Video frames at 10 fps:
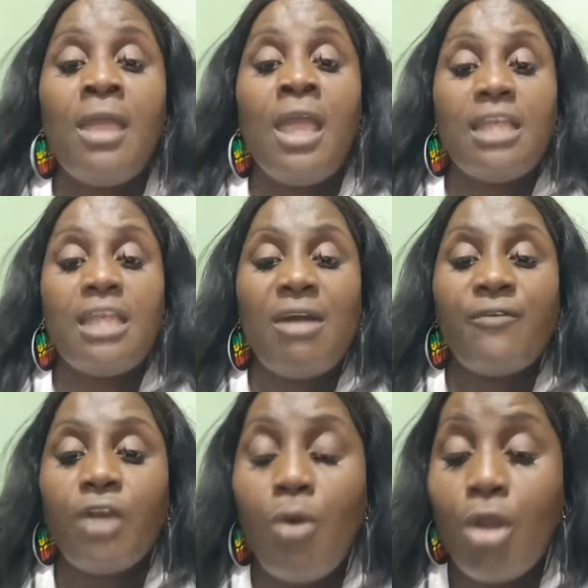Them have to
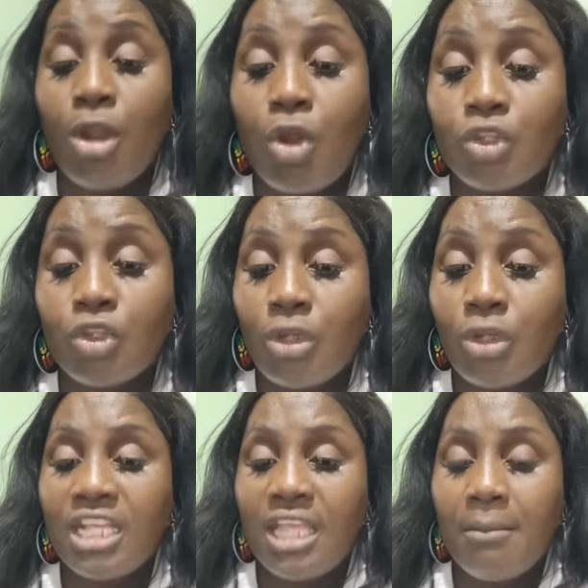go work out how
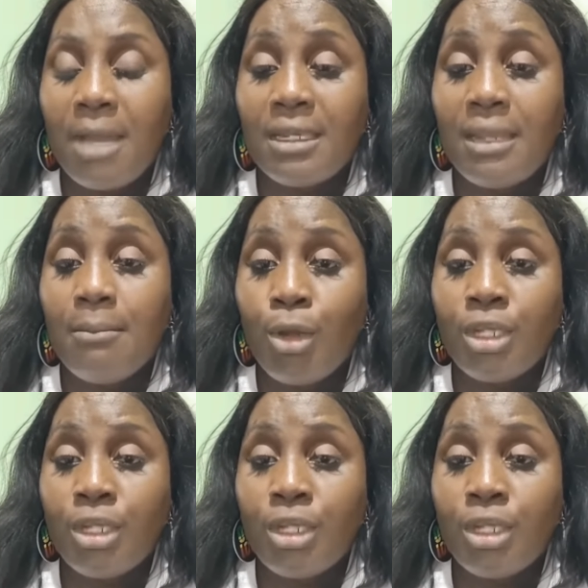they get back their money.